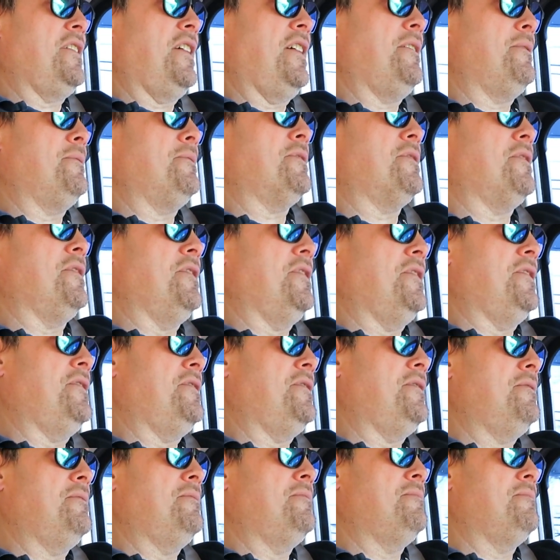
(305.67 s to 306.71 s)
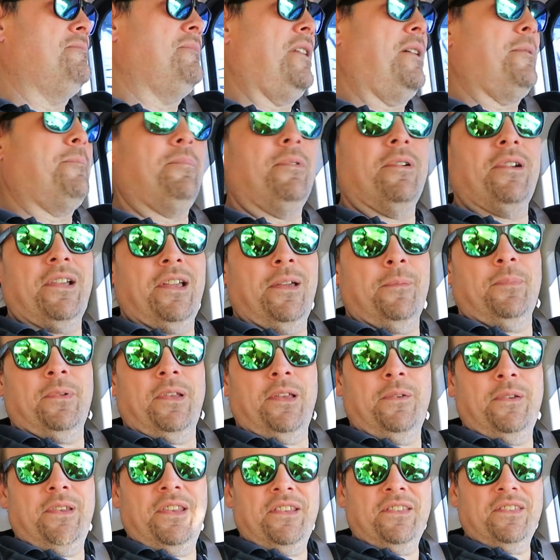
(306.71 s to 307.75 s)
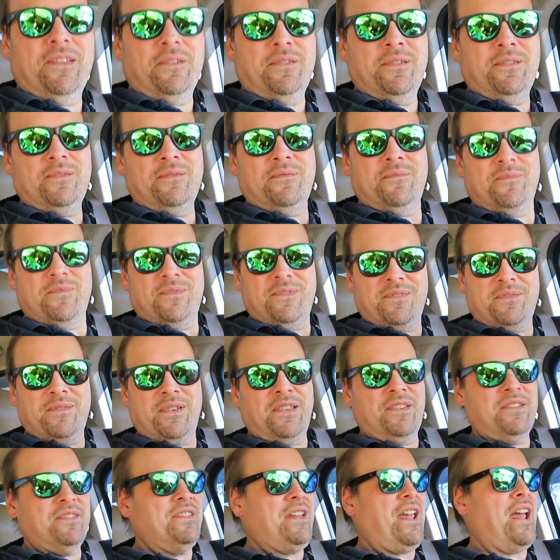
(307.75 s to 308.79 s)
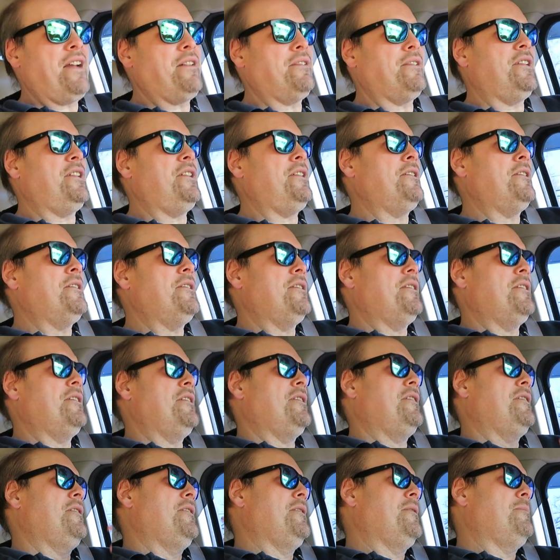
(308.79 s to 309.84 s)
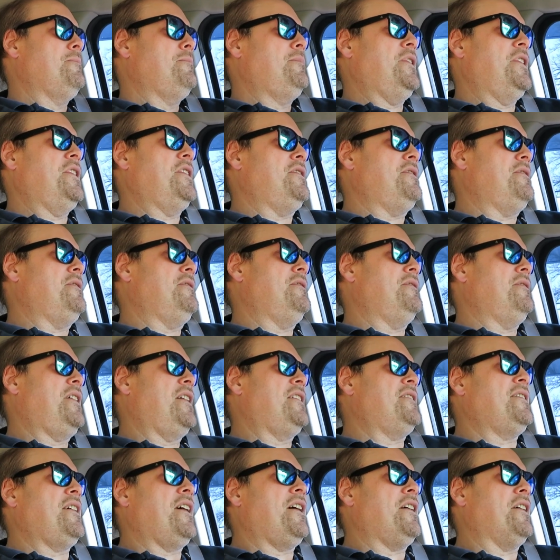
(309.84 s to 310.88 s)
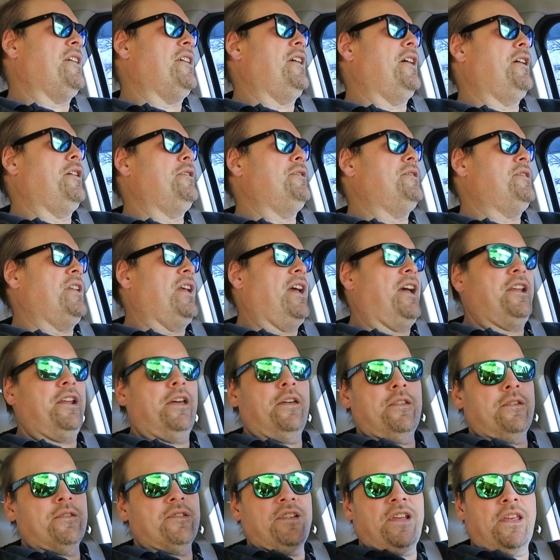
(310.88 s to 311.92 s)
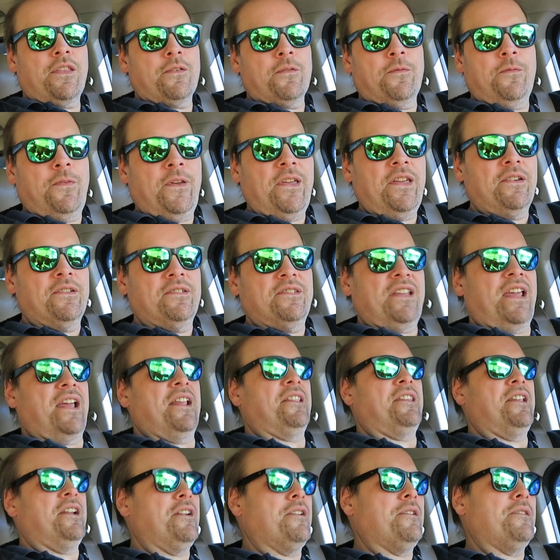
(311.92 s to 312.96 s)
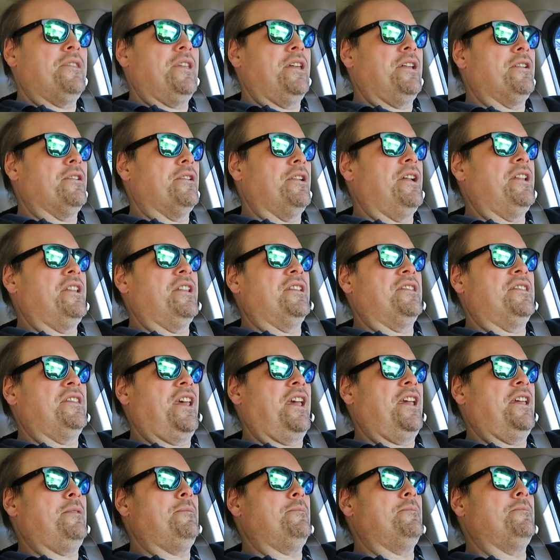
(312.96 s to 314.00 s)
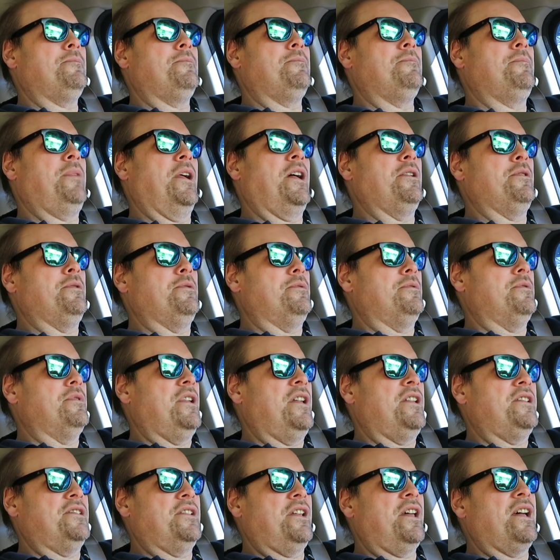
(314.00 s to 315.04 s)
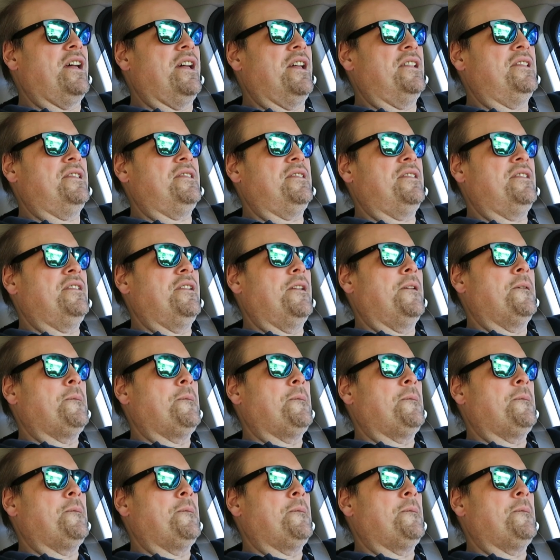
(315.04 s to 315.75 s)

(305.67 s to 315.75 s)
I was gonna, I'll probably upload this on, well, Saturday, but that's how it goes. And I know there's other fields out there that are in the same boat as us.